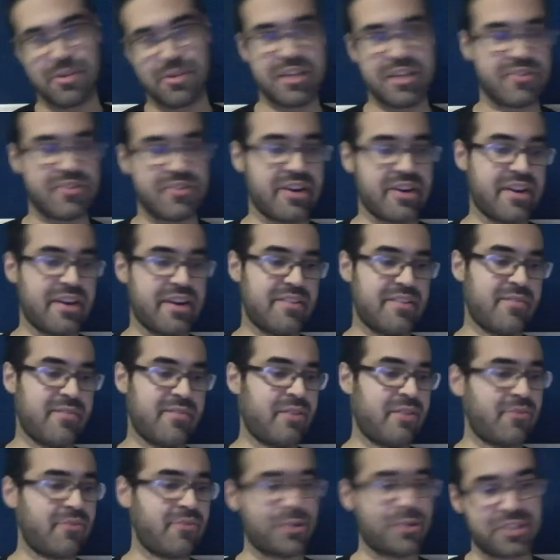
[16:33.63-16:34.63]
I tried,
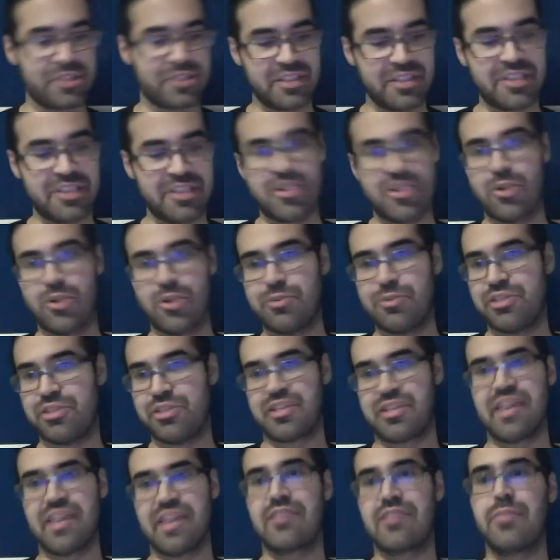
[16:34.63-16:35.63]
unfortunately, Go just
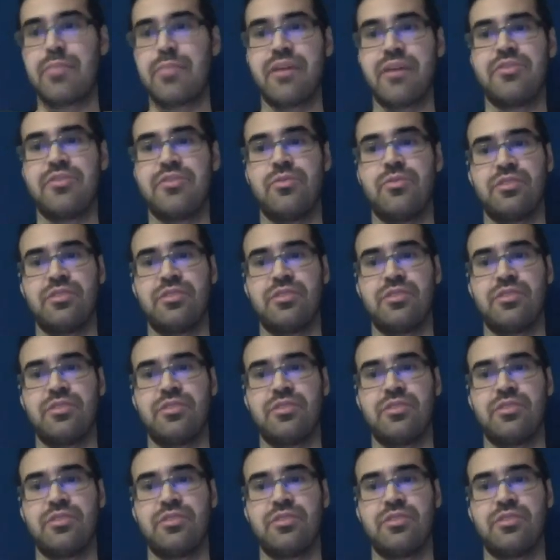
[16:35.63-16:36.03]
can't compile,